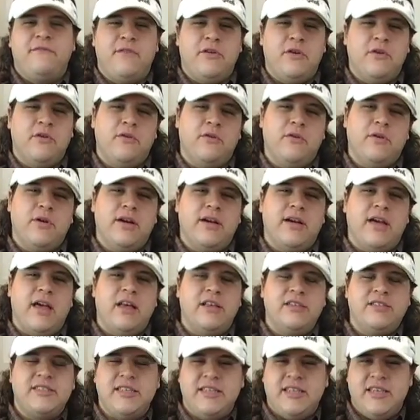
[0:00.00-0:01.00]
view
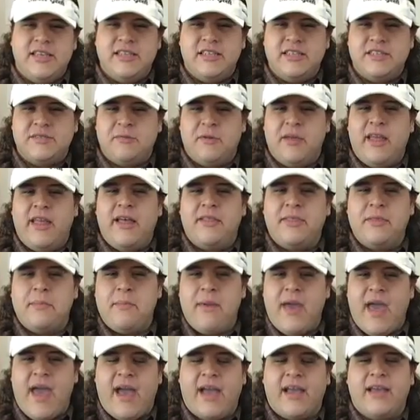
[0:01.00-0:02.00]
LCD display on the
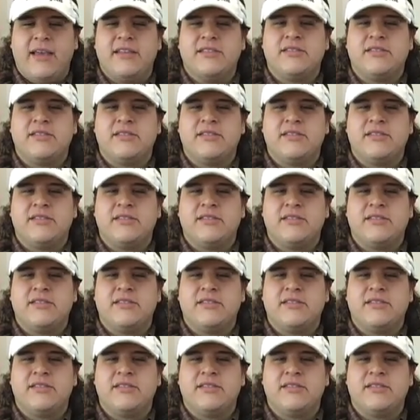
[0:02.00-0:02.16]
back.